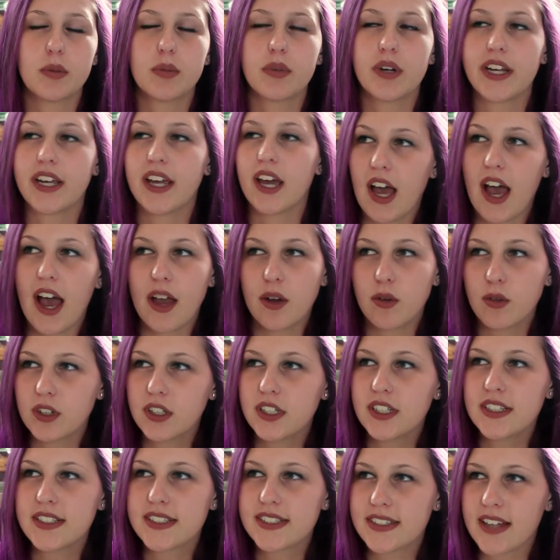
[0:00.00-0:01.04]
breakup? I
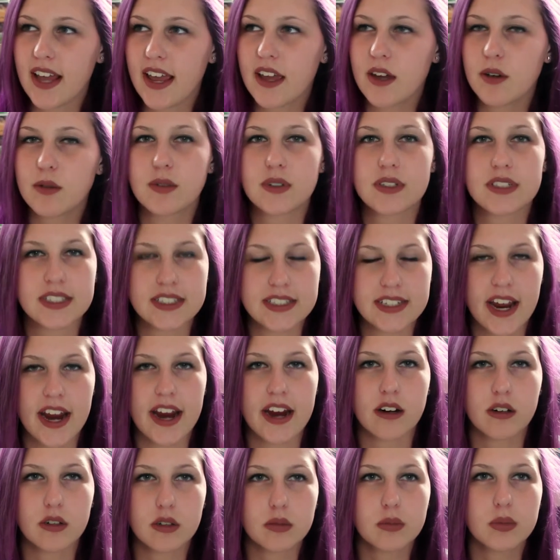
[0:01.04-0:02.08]
wouldn't say it was
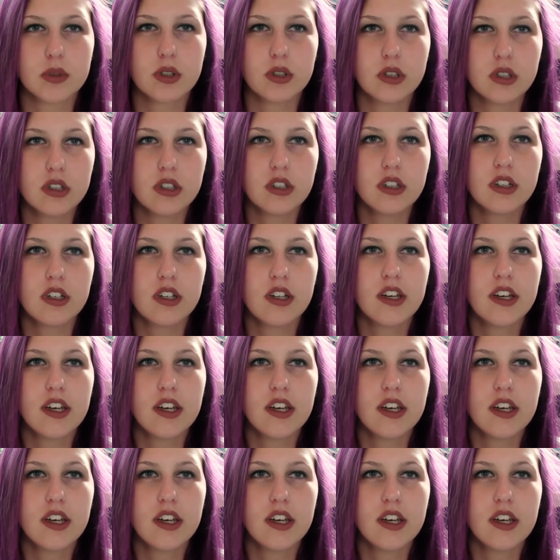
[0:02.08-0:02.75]
terrible.